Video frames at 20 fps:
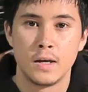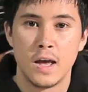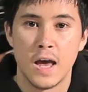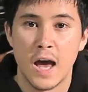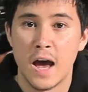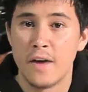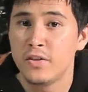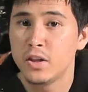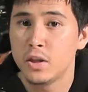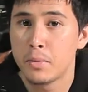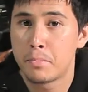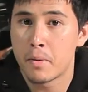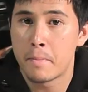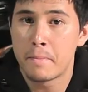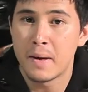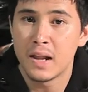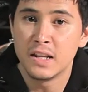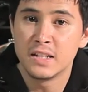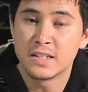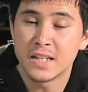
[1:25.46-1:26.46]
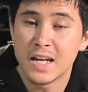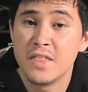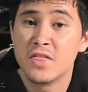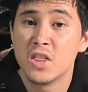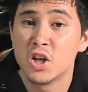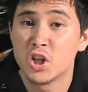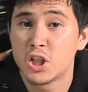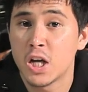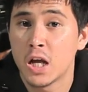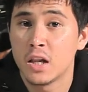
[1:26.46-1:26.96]
Having the propellant in the
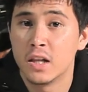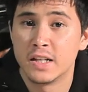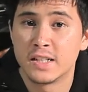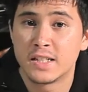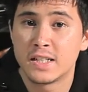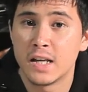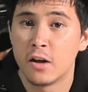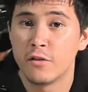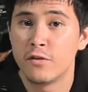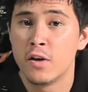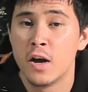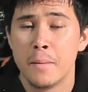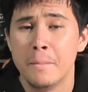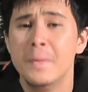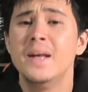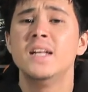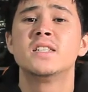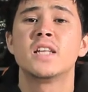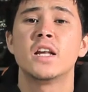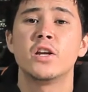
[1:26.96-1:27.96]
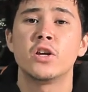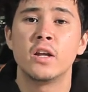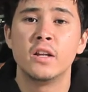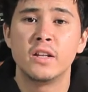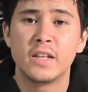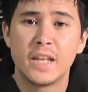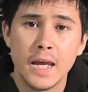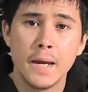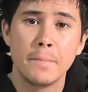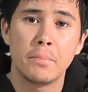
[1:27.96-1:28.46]
shell itself means that you can
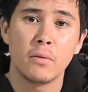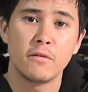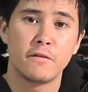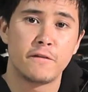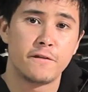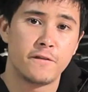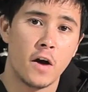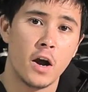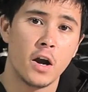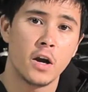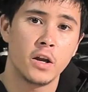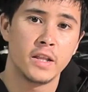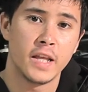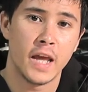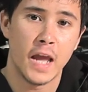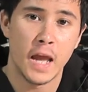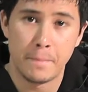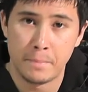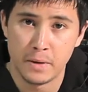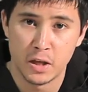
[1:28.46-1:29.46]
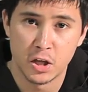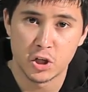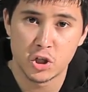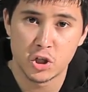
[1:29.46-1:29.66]
keep on firing the APS